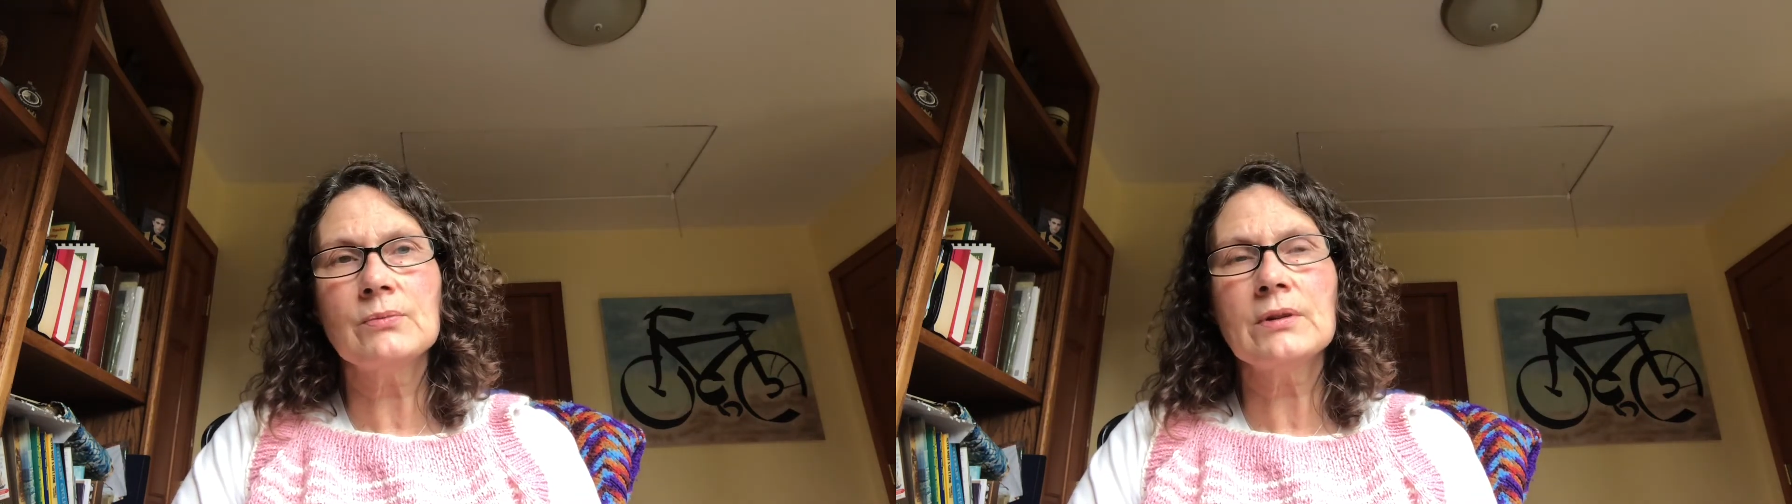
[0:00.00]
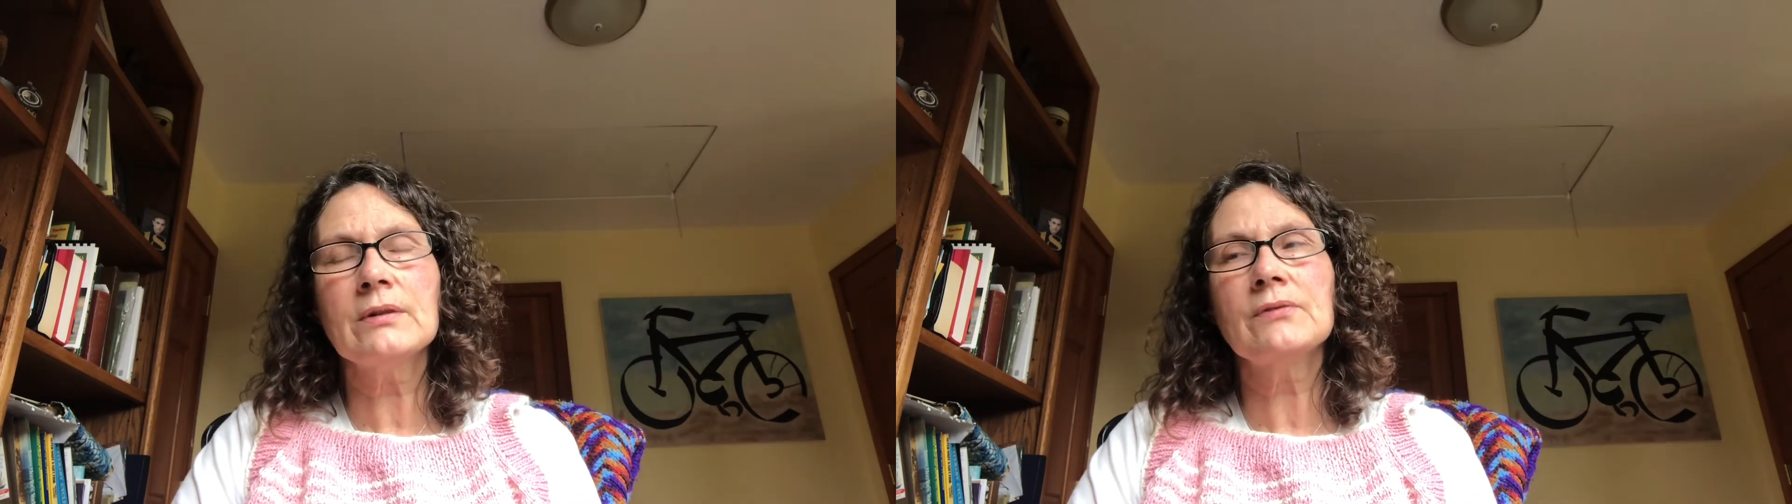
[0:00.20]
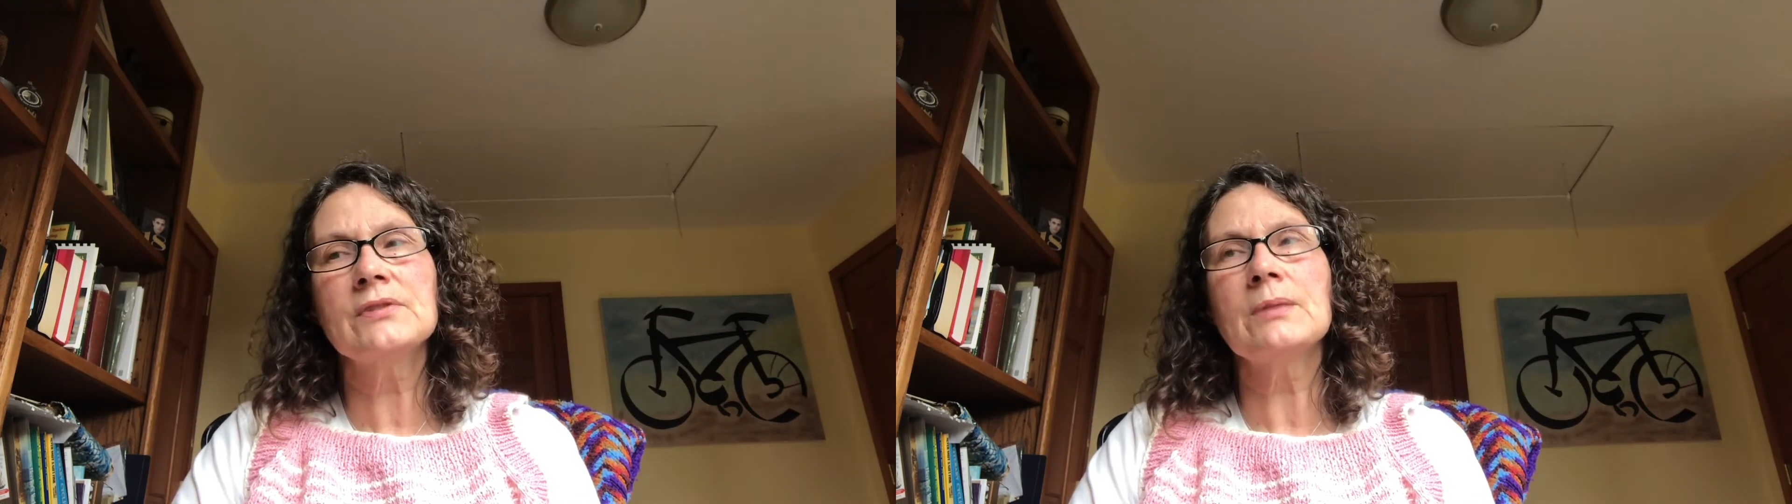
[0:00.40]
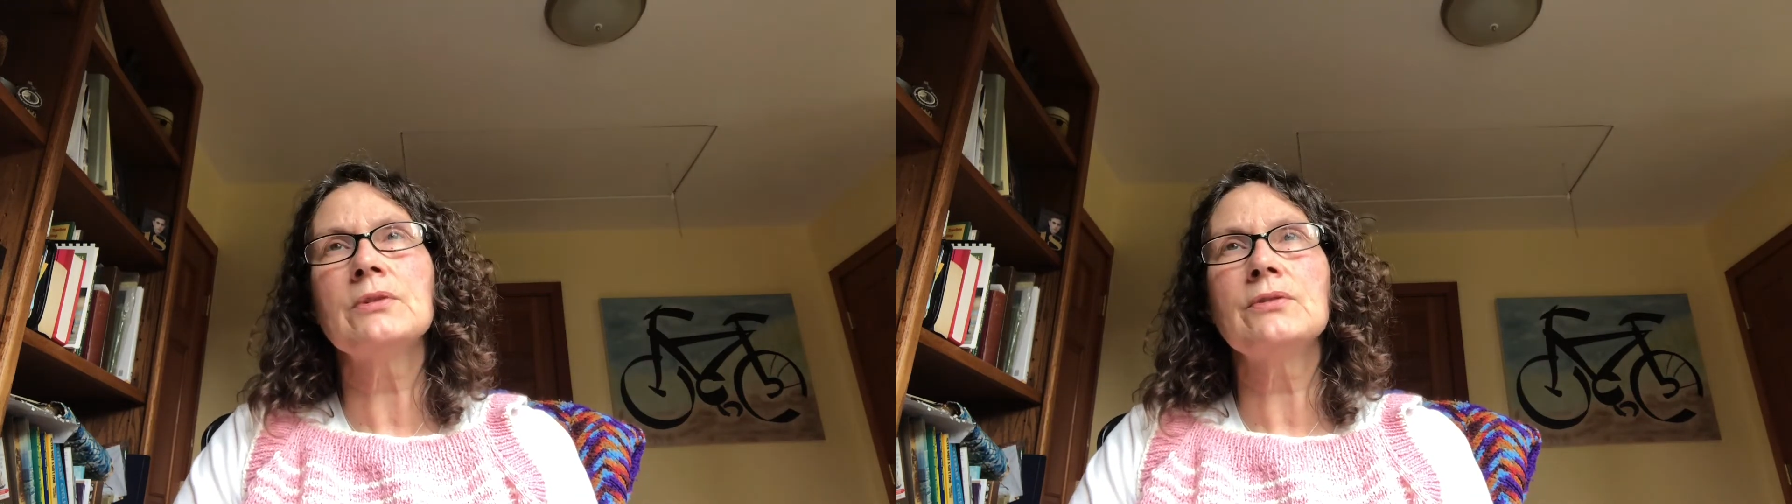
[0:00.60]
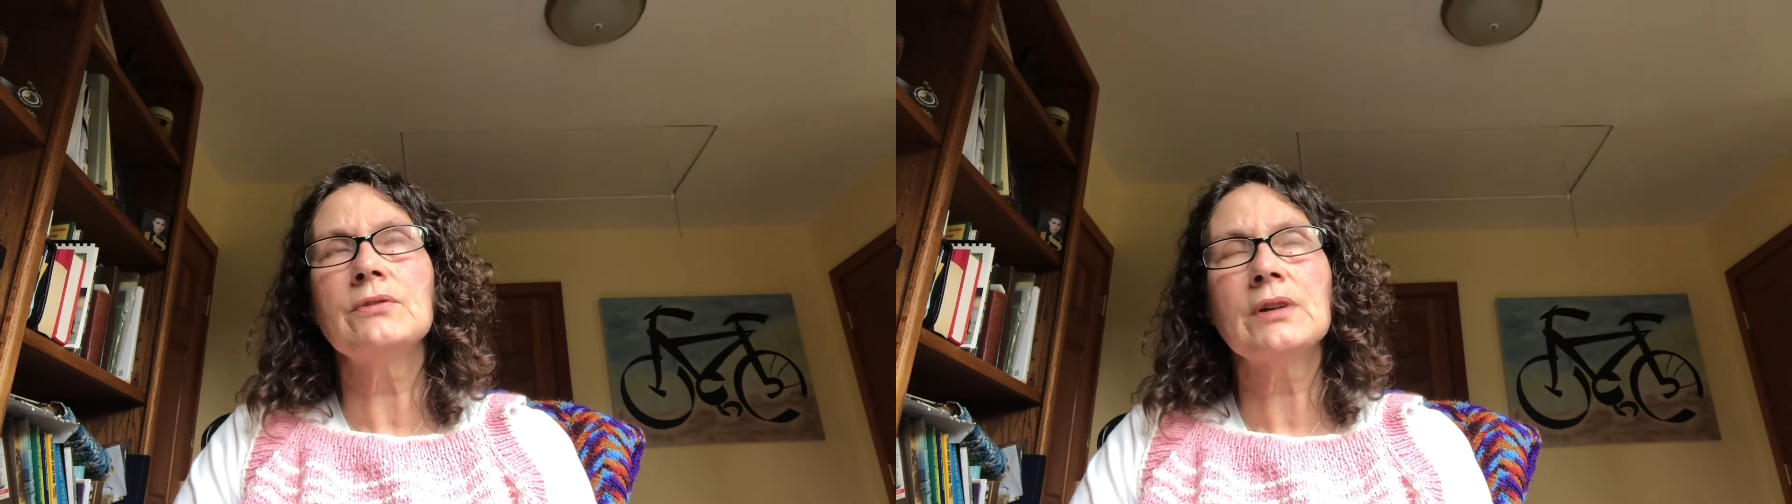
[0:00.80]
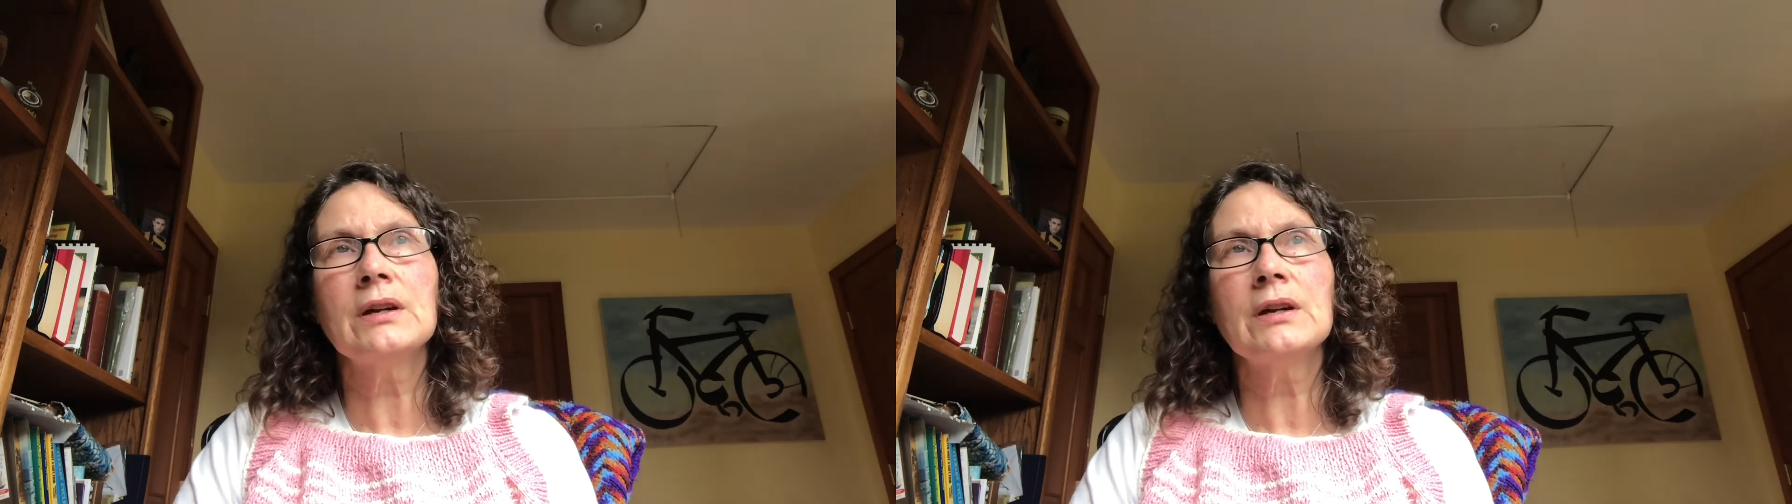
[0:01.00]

We don't have saber-toothed